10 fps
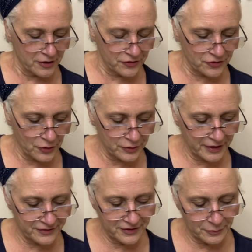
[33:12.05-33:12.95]
So
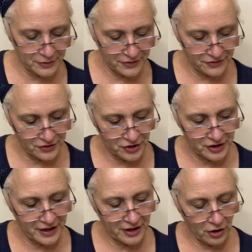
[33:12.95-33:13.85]
let's see what these look
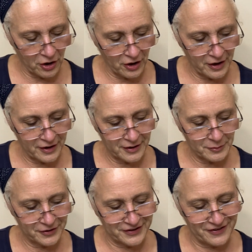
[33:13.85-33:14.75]
like on. I'm going
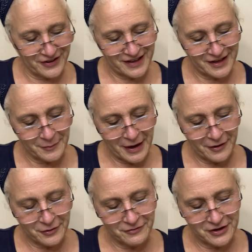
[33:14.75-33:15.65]
to see if I can get them
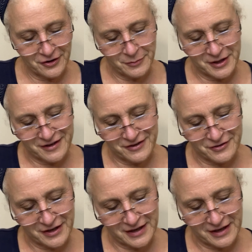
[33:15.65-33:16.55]
out of here, because
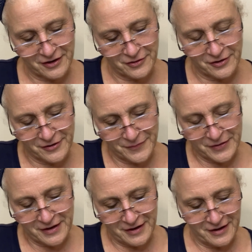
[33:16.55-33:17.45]
right now
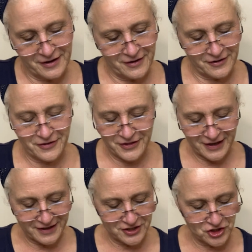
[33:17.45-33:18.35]
the thing
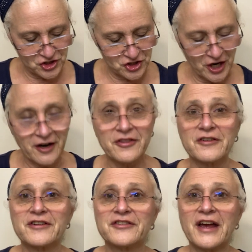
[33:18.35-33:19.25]
is stuck. The
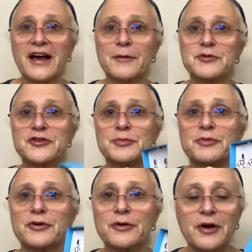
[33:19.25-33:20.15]
little tab just
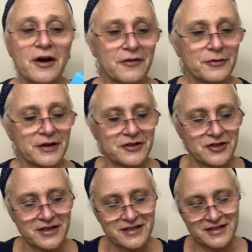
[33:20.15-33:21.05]
broke off when I
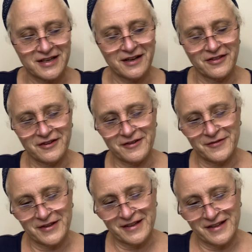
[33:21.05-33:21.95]
tried to take the
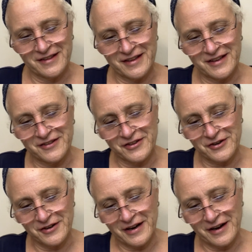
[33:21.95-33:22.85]

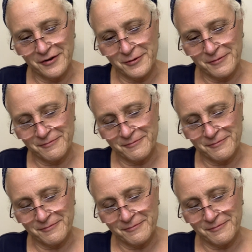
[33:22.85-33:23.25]
insert out.